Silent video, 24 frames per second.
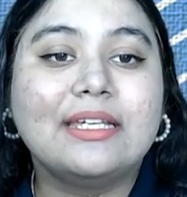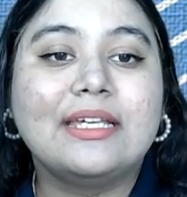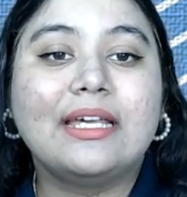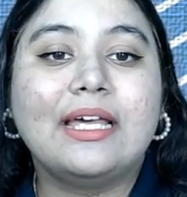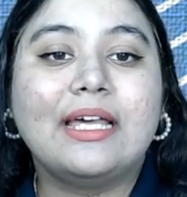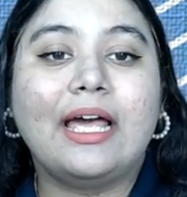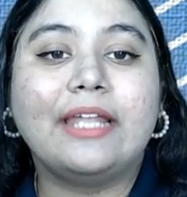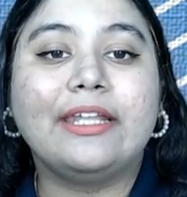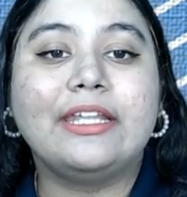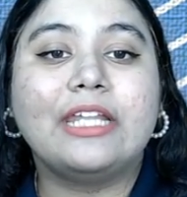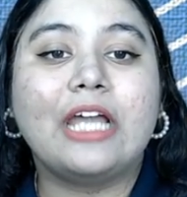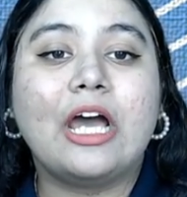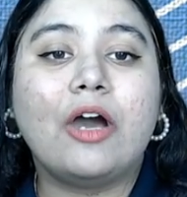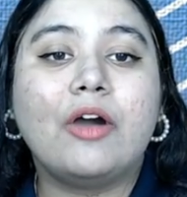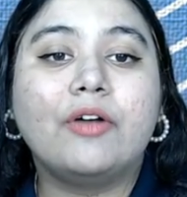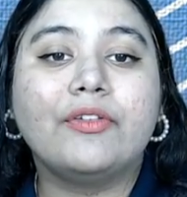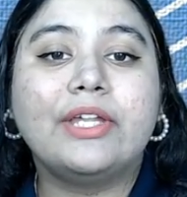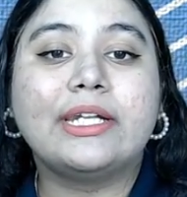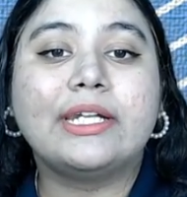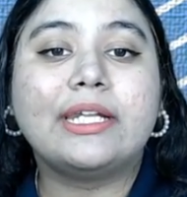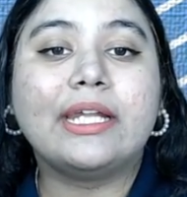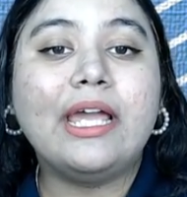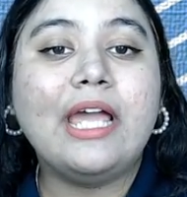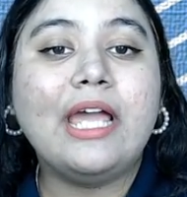And now that
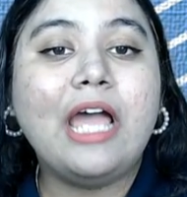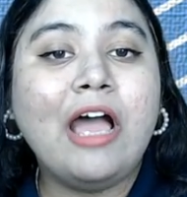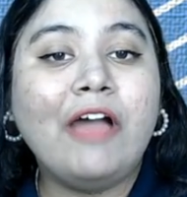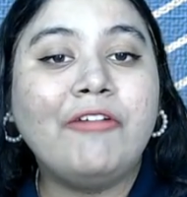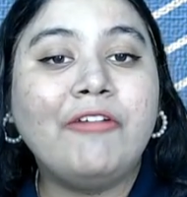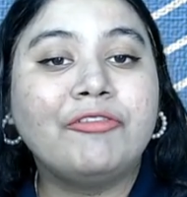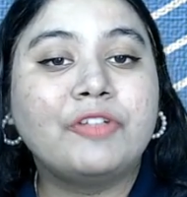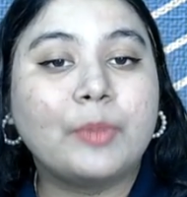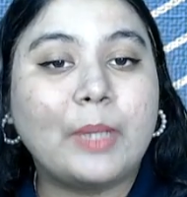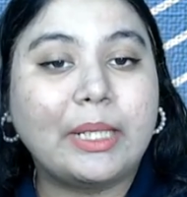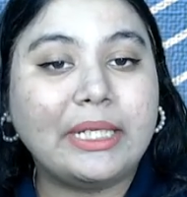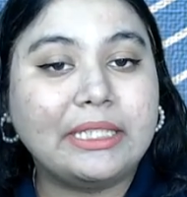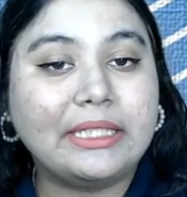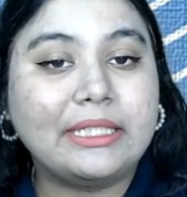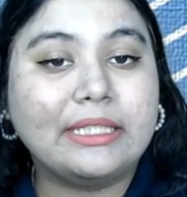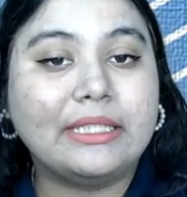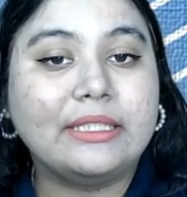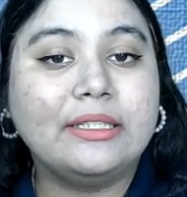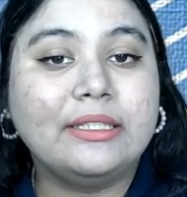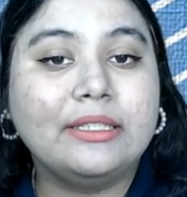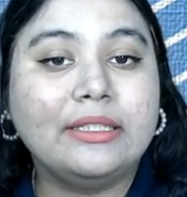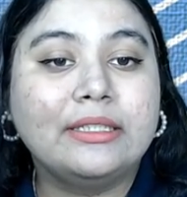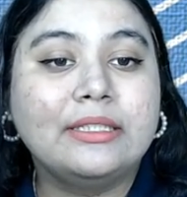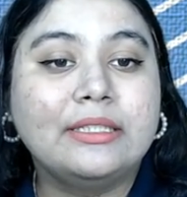I have
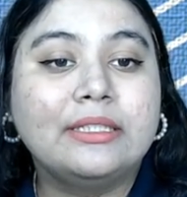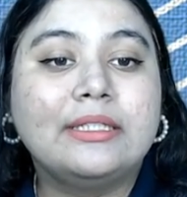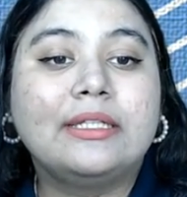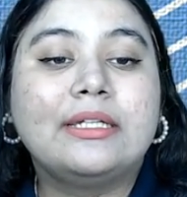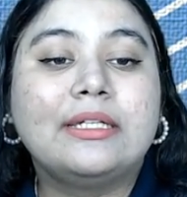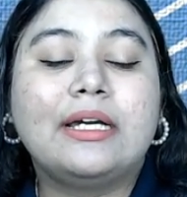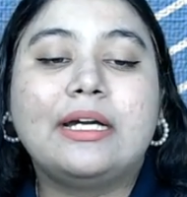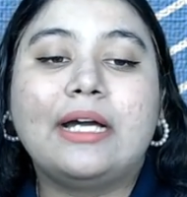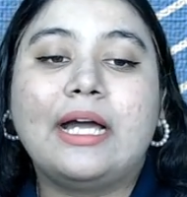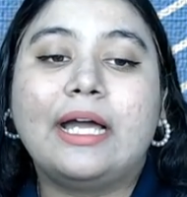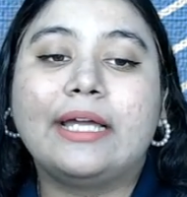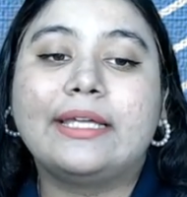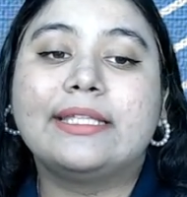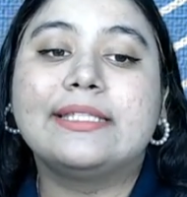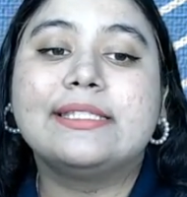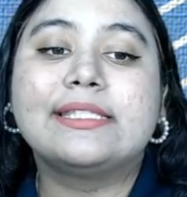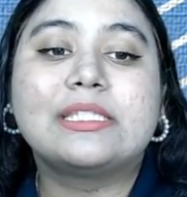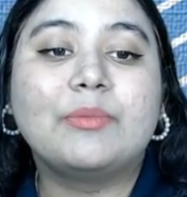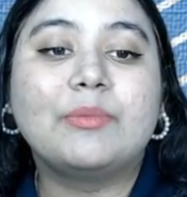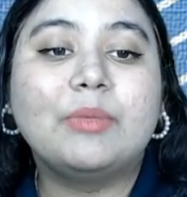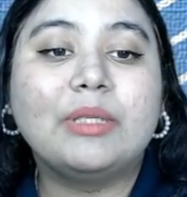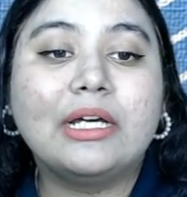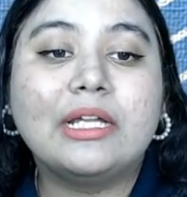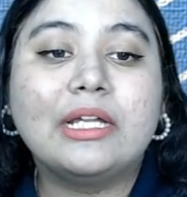20, I can
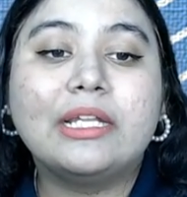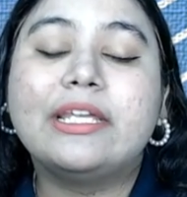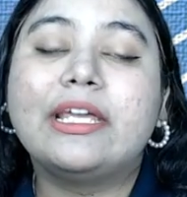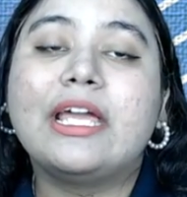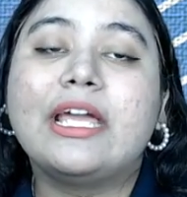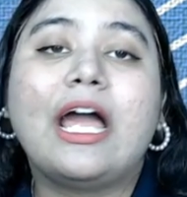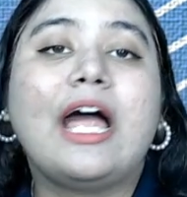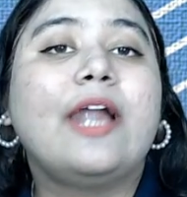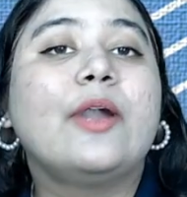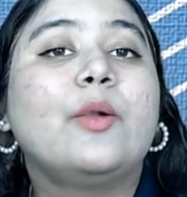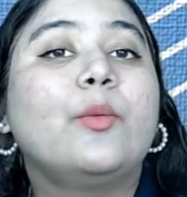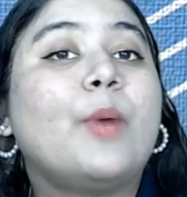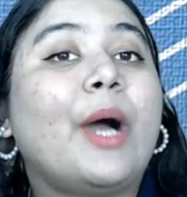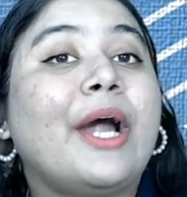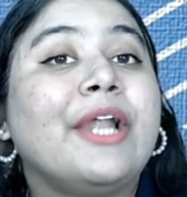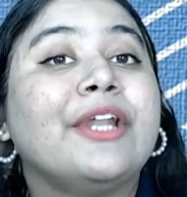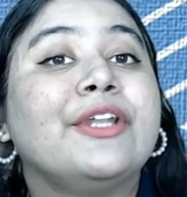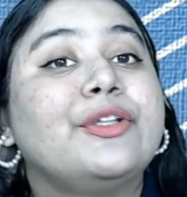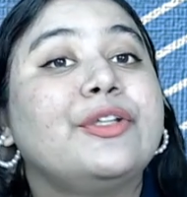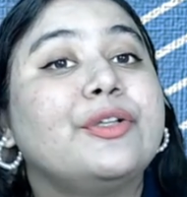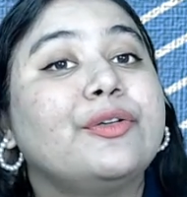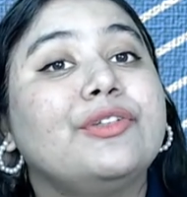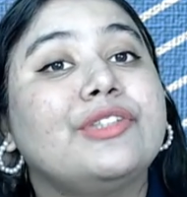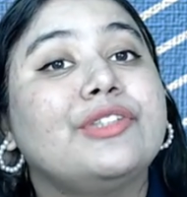similarly add 1,
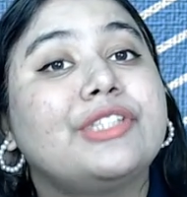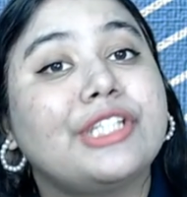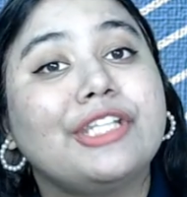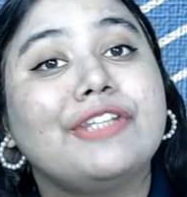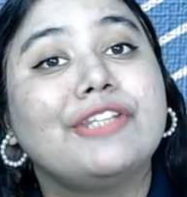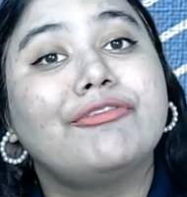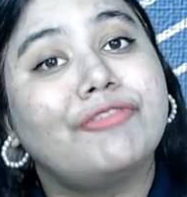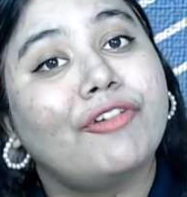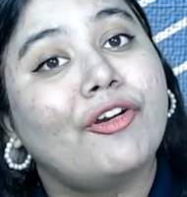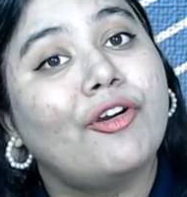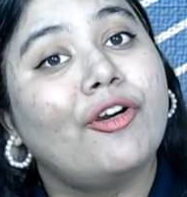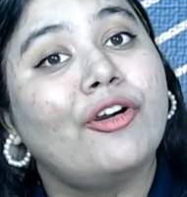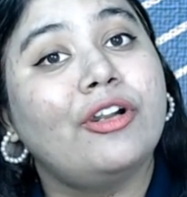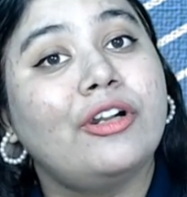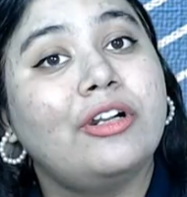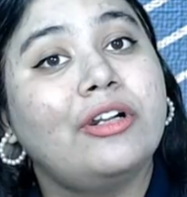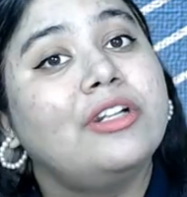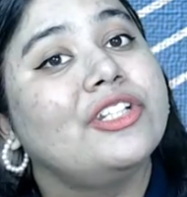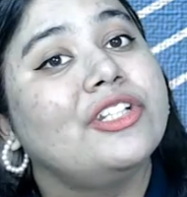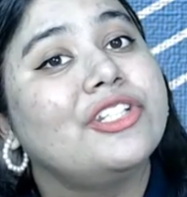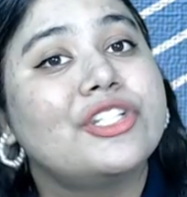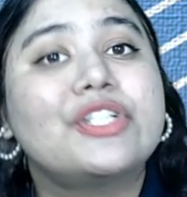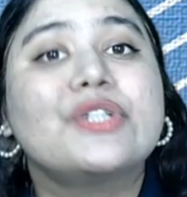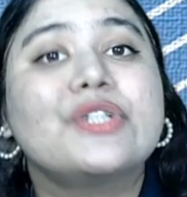2, 3, 4
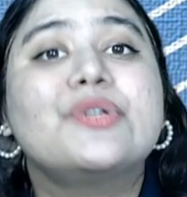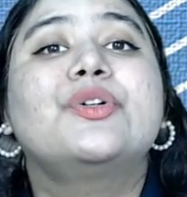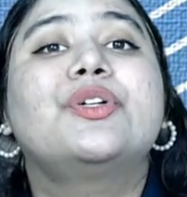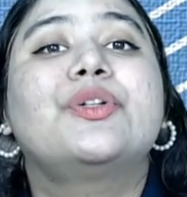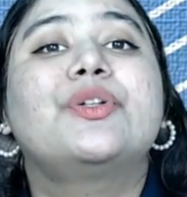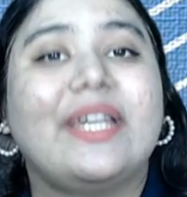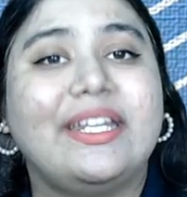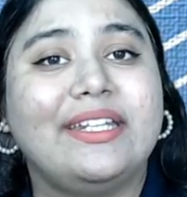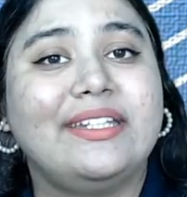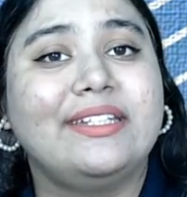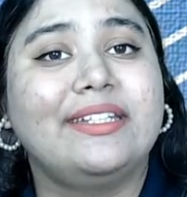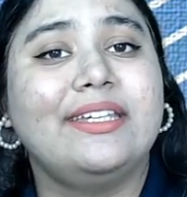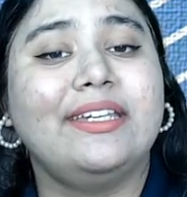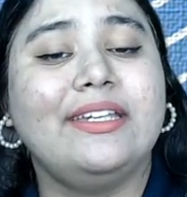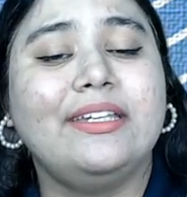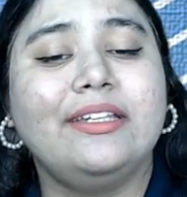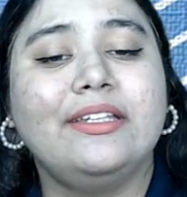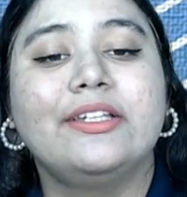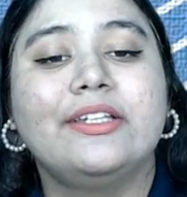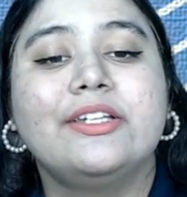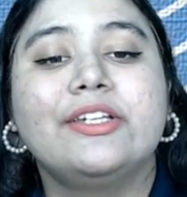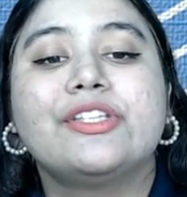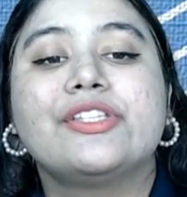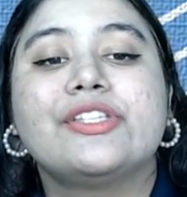to 20.
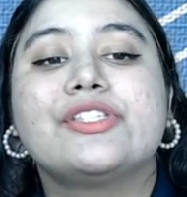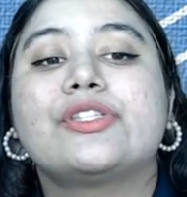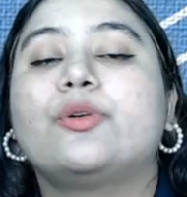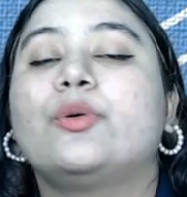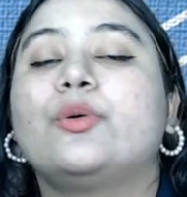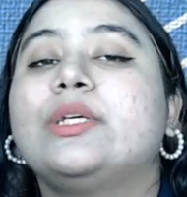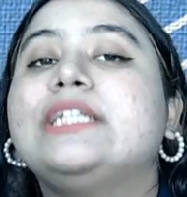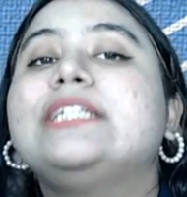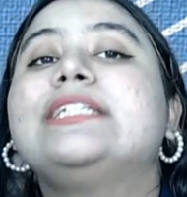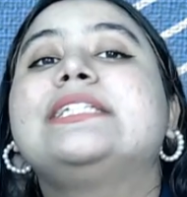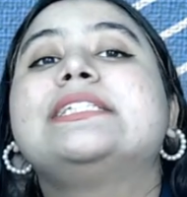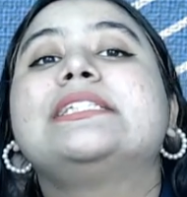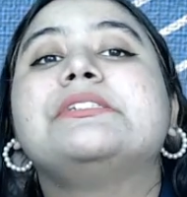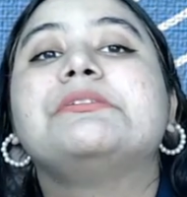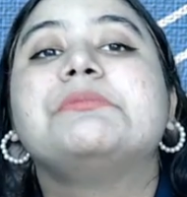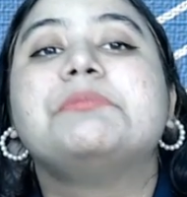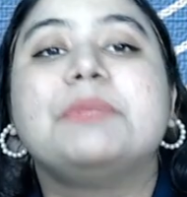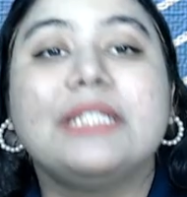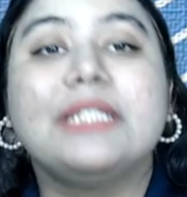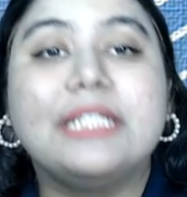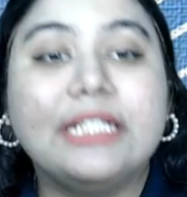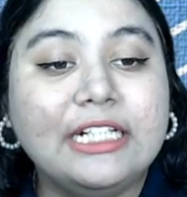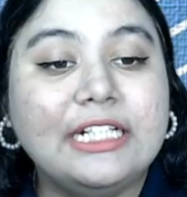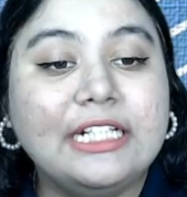So ishib
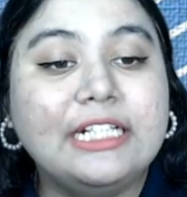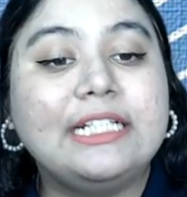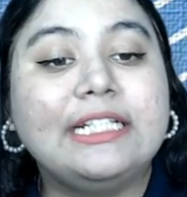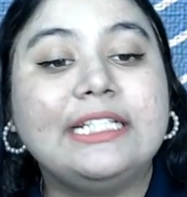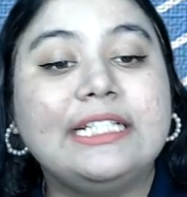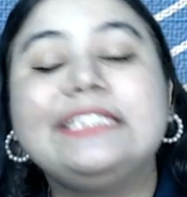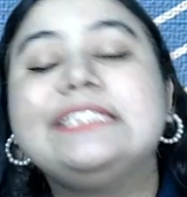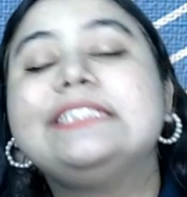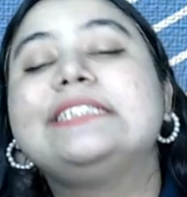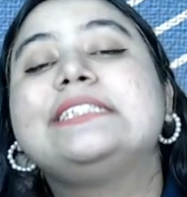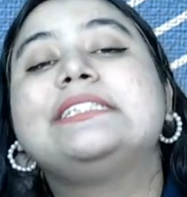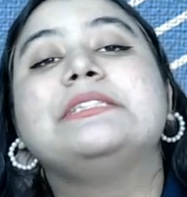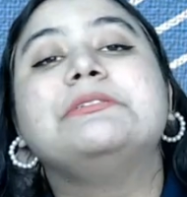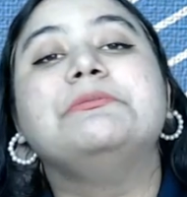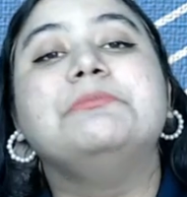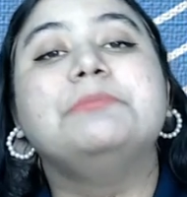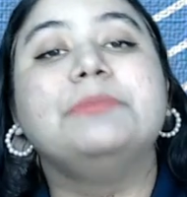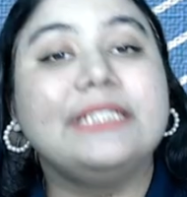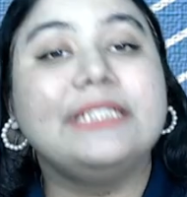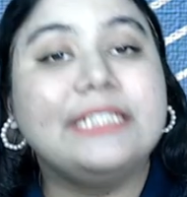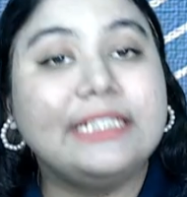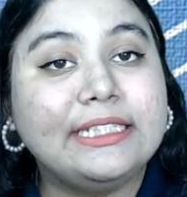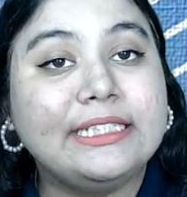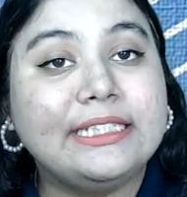ir, ishib
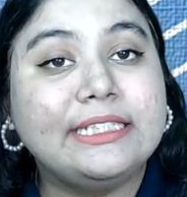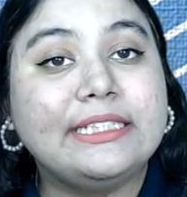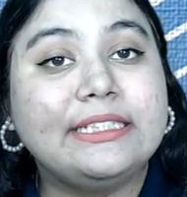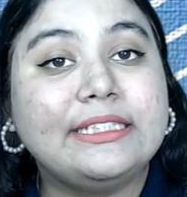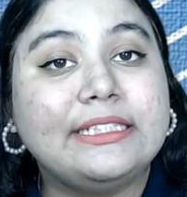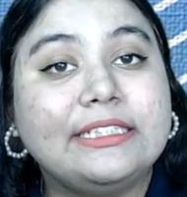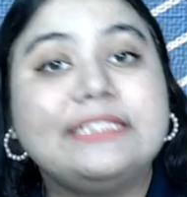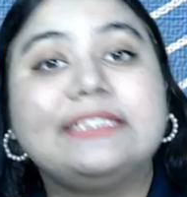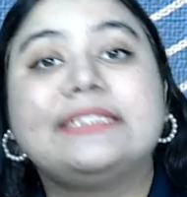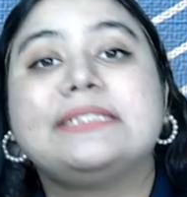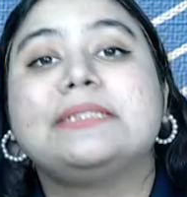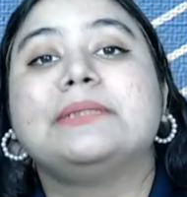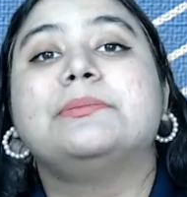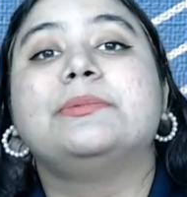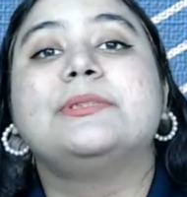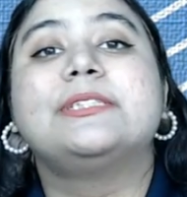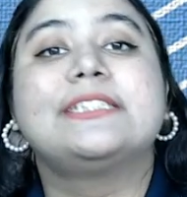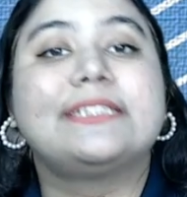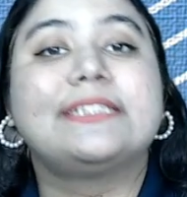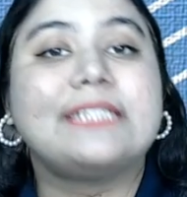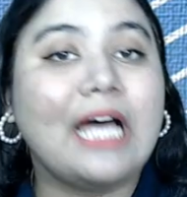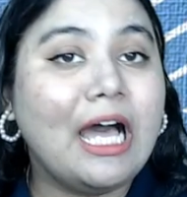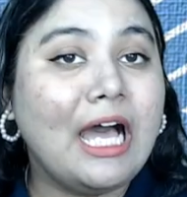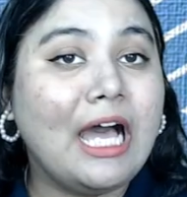e, ishib
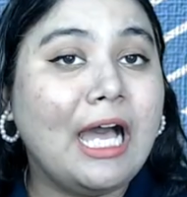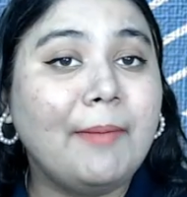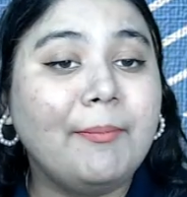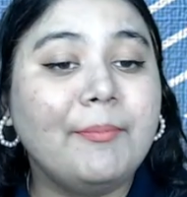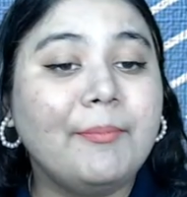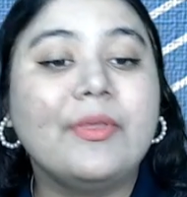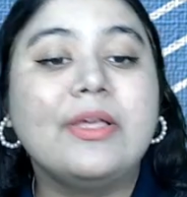sam,